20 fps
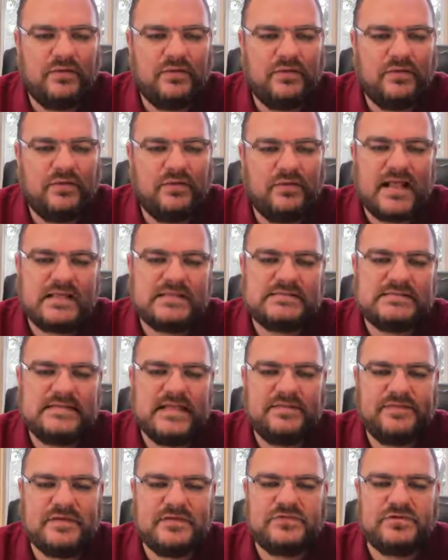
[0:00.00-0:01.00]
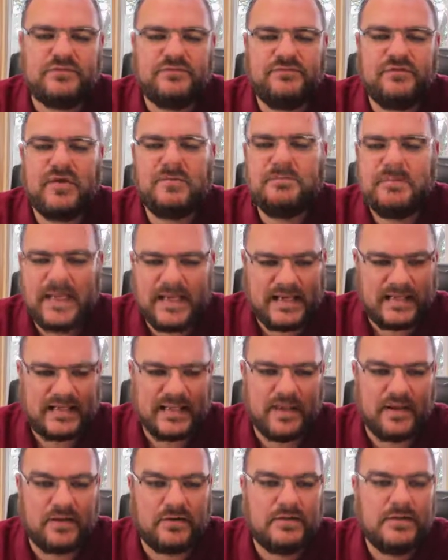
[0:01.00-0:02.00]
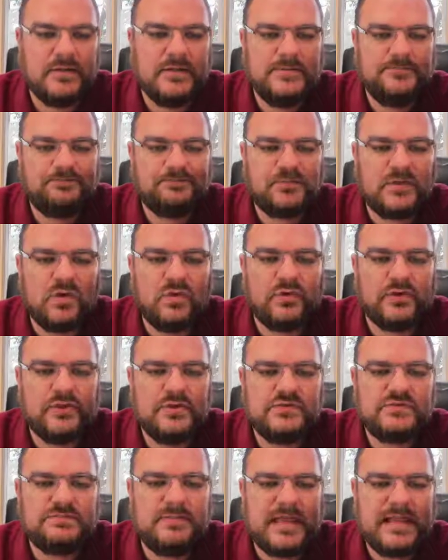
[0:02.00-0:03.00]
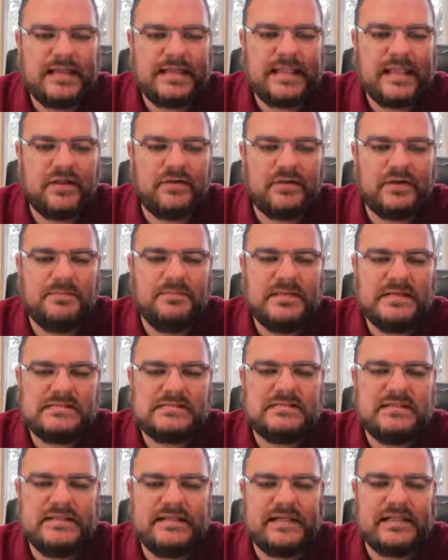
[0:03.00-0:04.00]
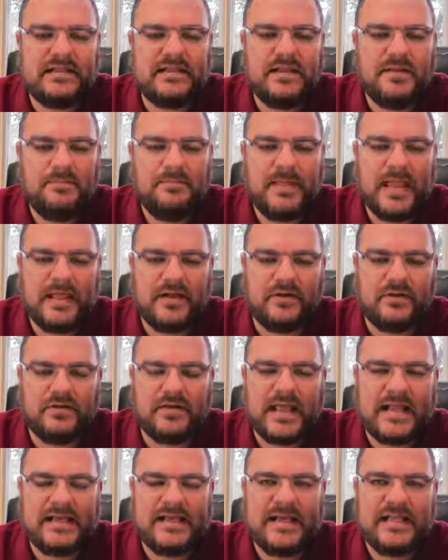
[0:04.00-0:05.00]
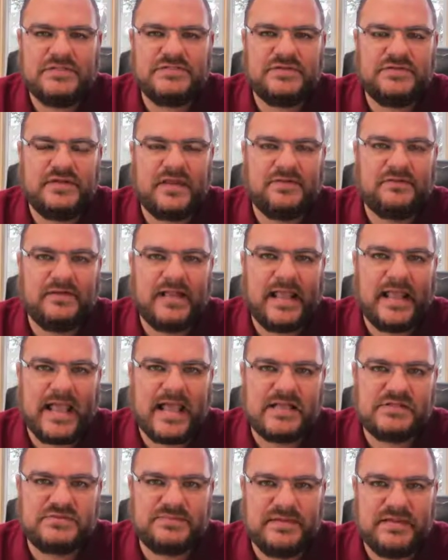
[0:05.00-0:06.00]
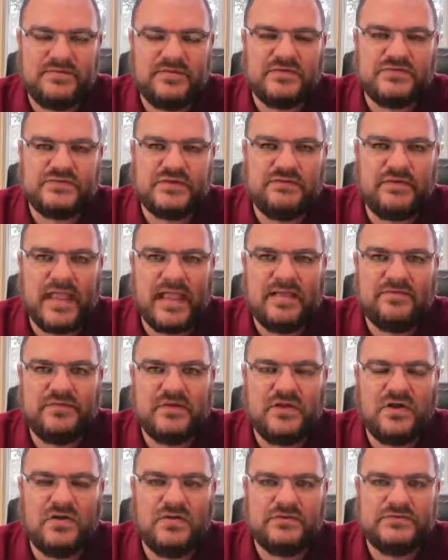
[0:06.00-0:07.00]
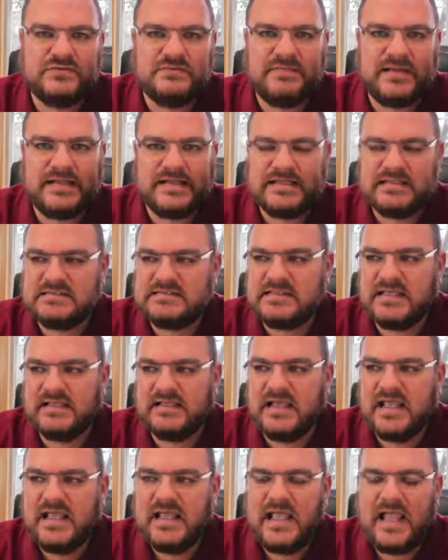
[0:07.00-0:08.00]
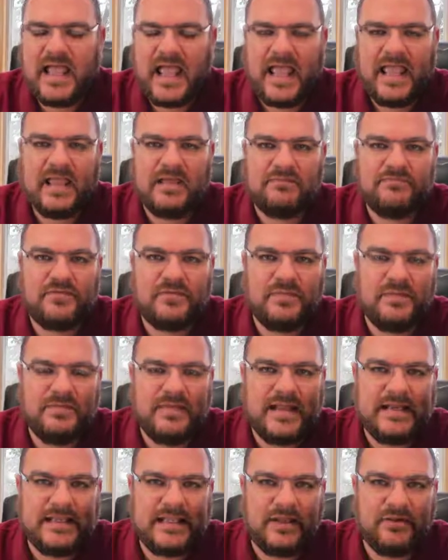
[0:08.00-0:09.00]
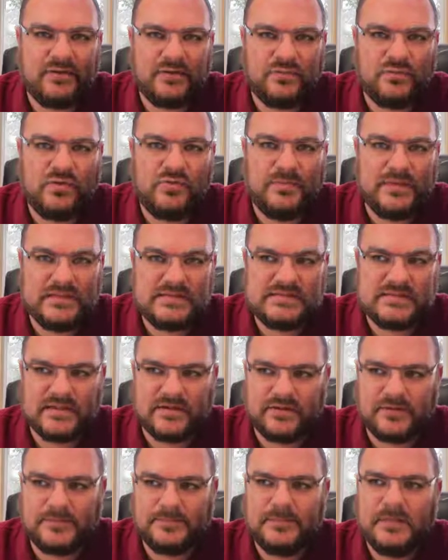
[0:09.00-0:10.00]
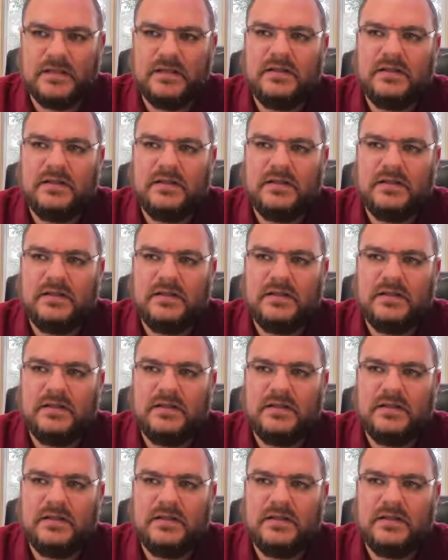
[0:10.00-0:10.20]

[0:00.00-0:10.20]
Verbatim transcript: You cannot state that you're from Medicare or use Medicare in a misleading manner. Had an agent the other day ask me if it was okay if he called somebody and said, Hey, I'm from the Medicare Enrollment Center.